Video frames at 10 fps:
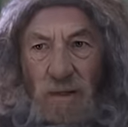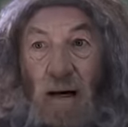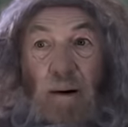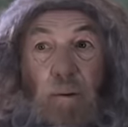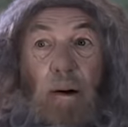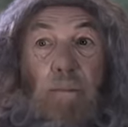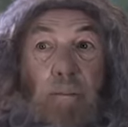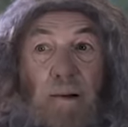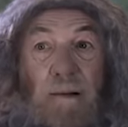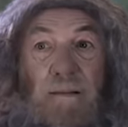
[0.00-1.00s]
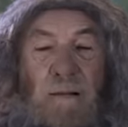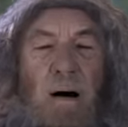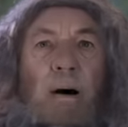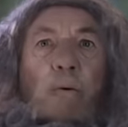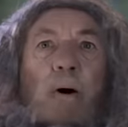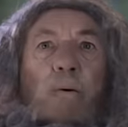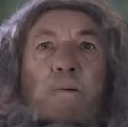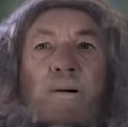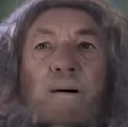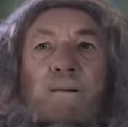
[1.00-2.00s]
I remember because, what
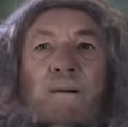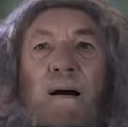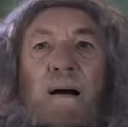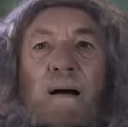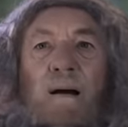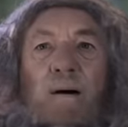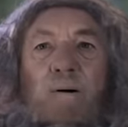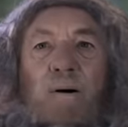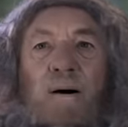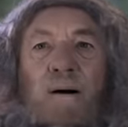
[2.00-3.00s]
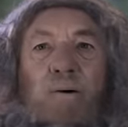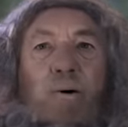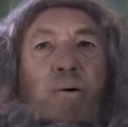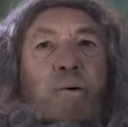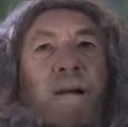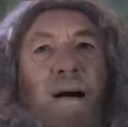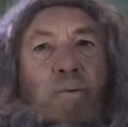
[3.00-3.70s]
was it? You would let